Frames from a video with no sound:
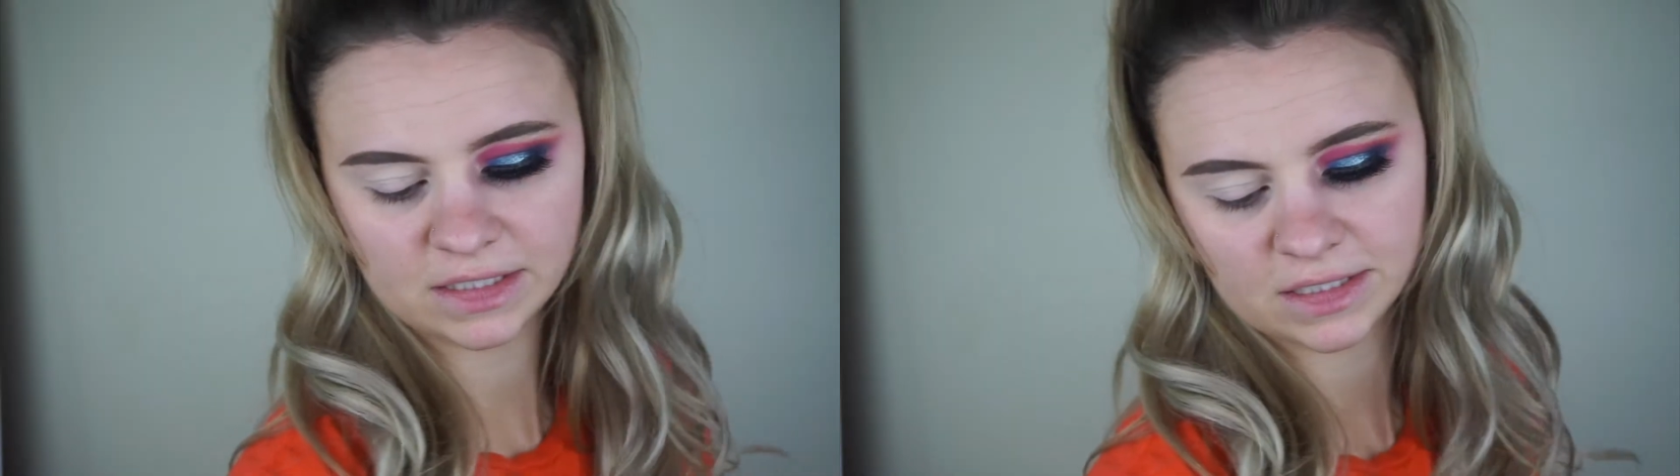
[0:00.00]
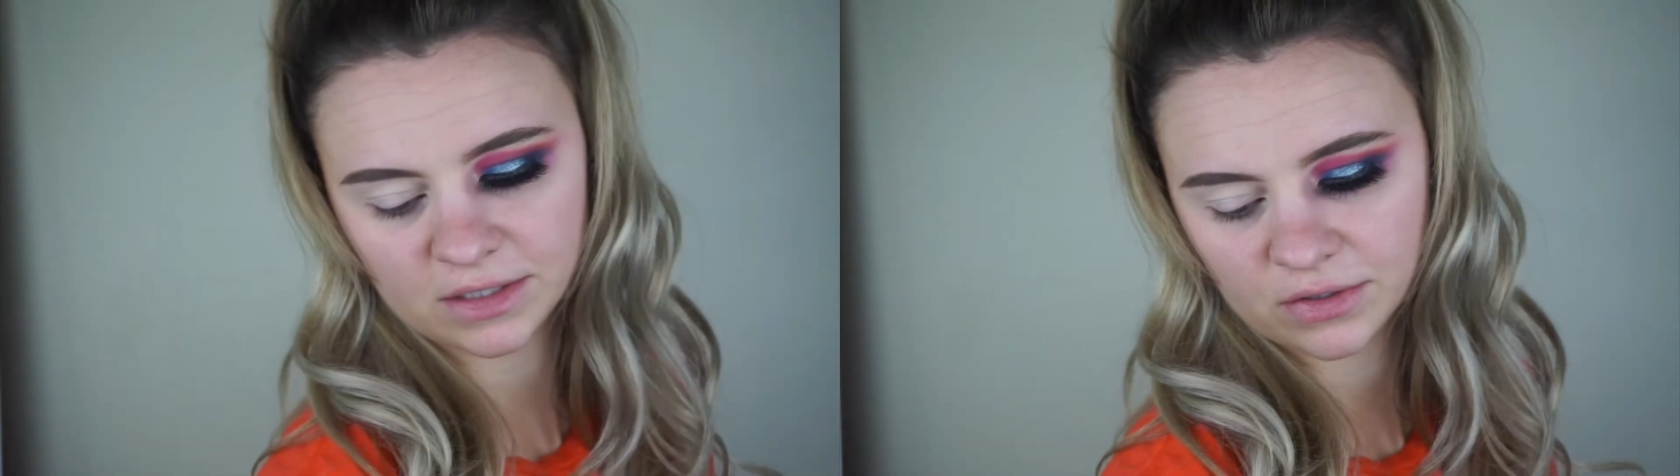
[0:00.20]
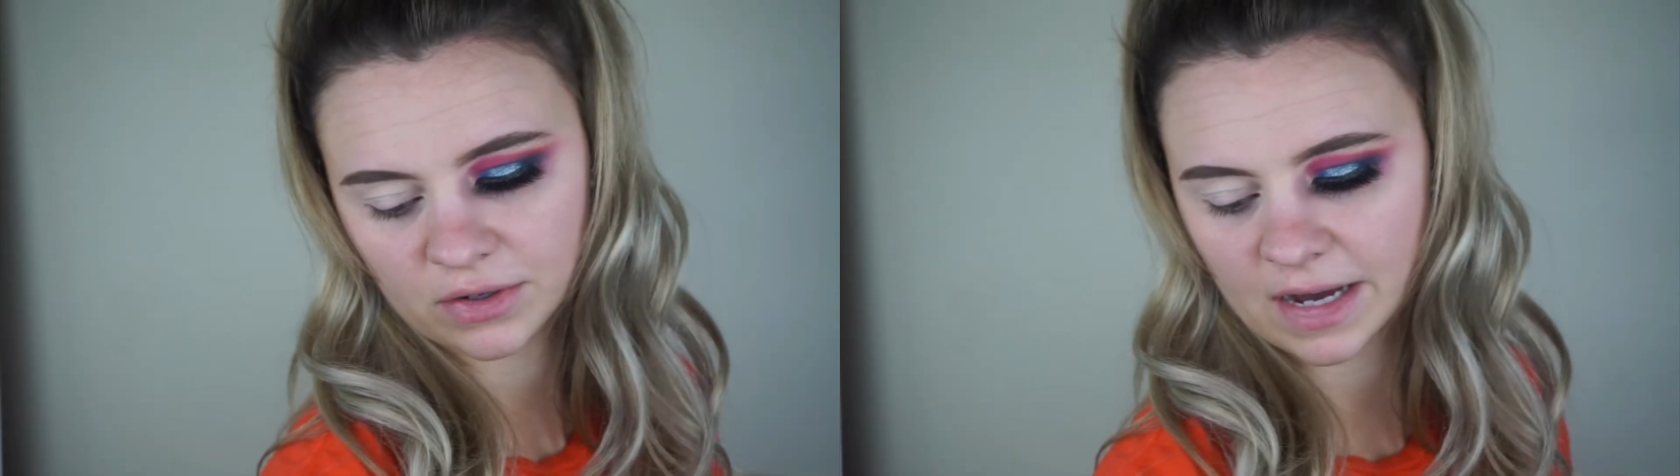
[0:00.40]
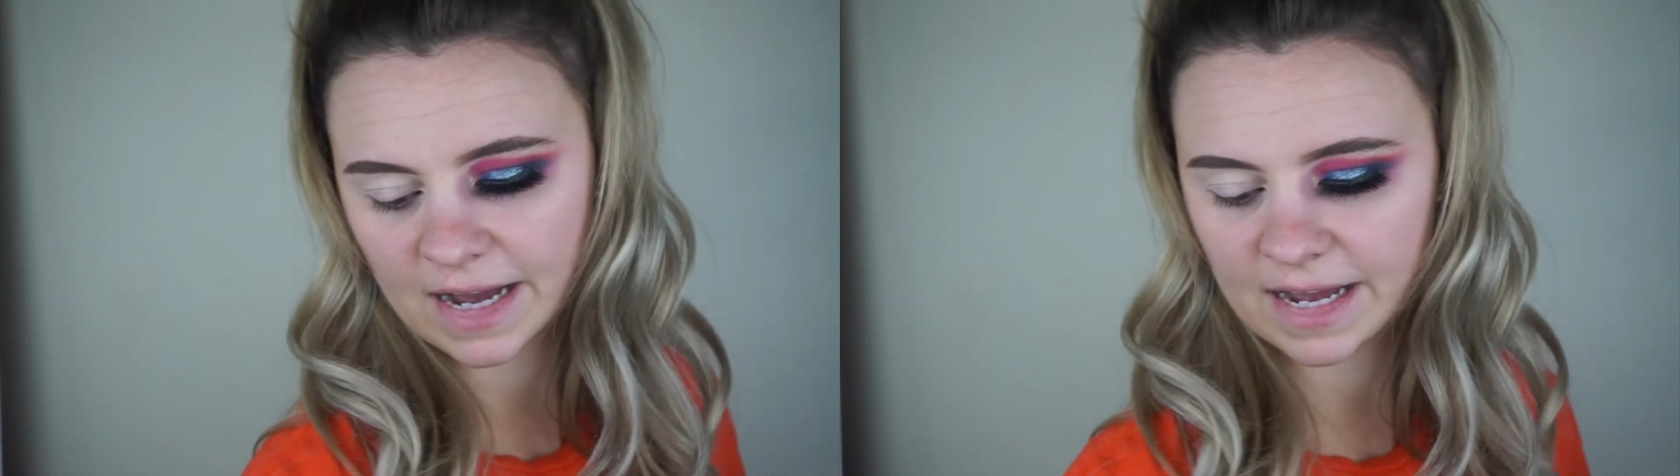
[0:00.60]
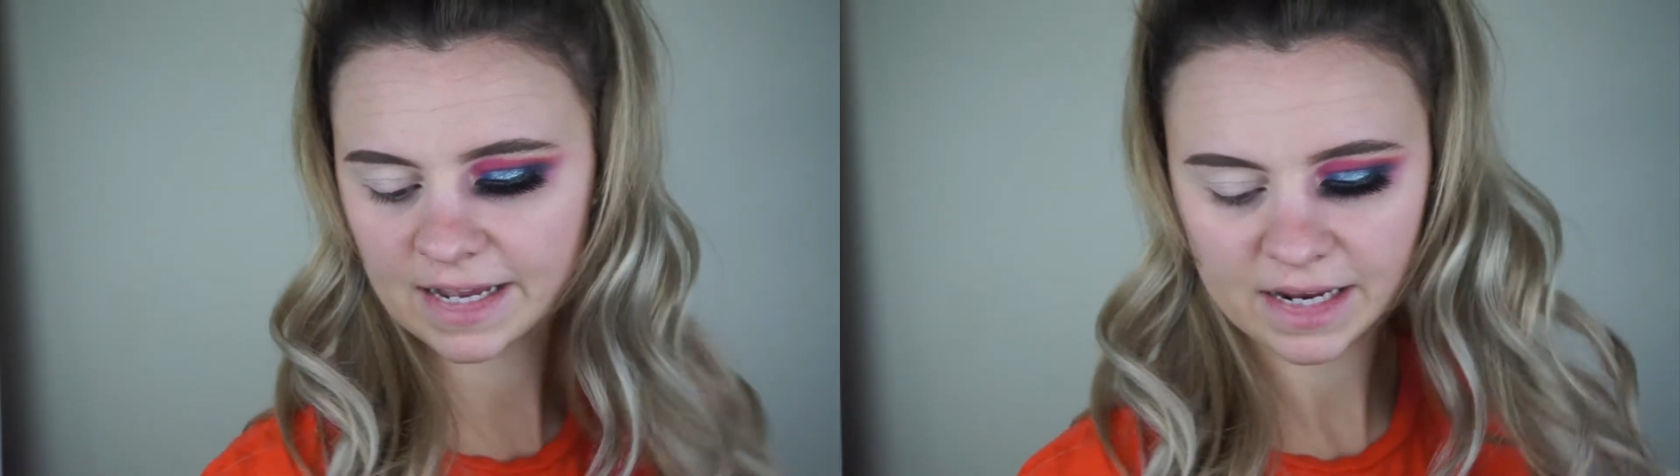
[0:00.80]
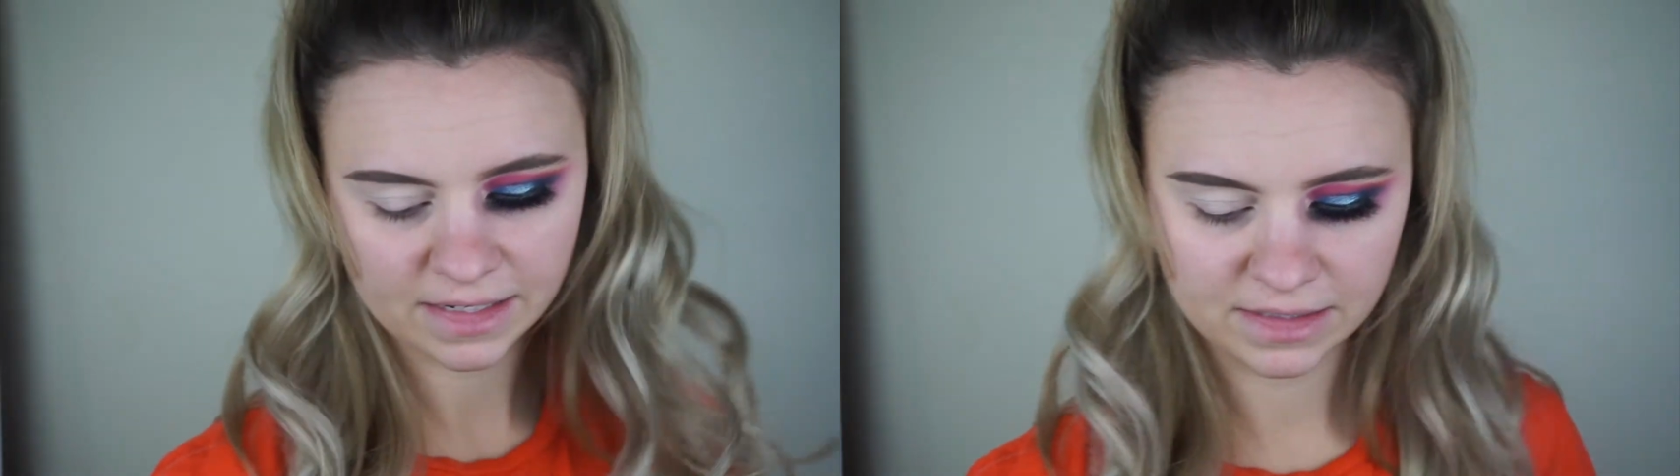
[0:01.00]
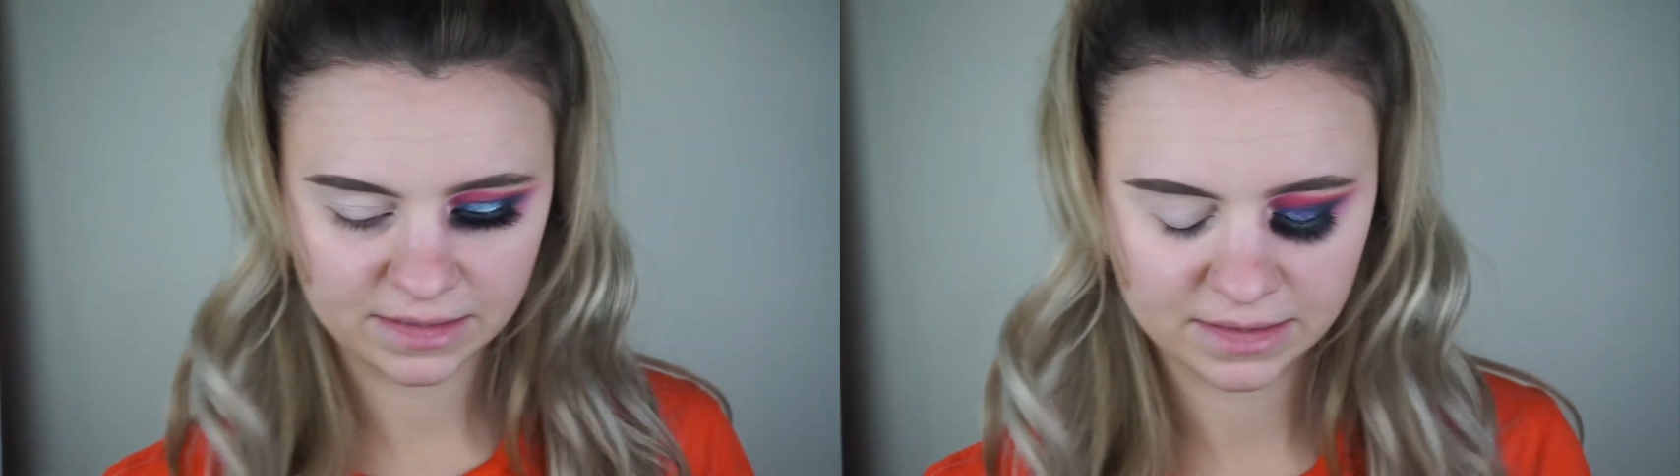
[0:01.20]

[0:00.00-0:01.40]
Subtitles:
So I